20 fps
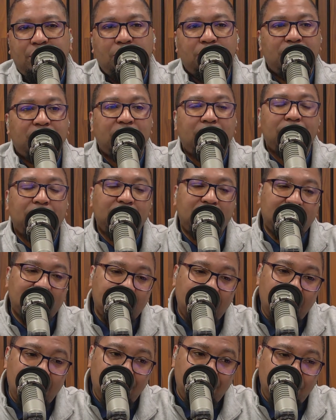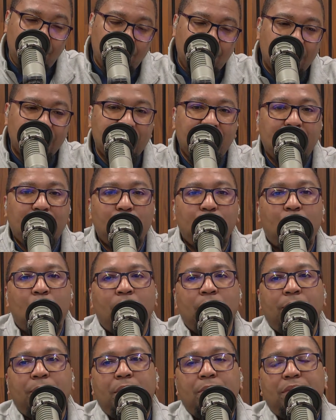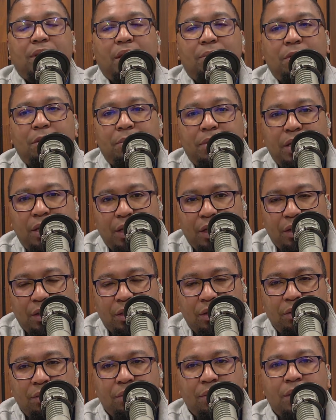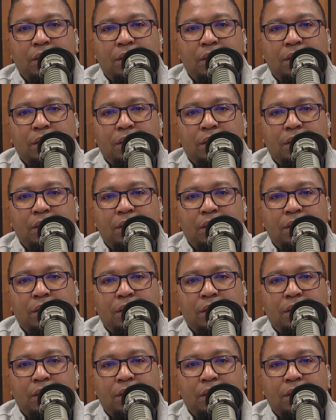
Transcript: he would simply save you and take you home to be with him immediately.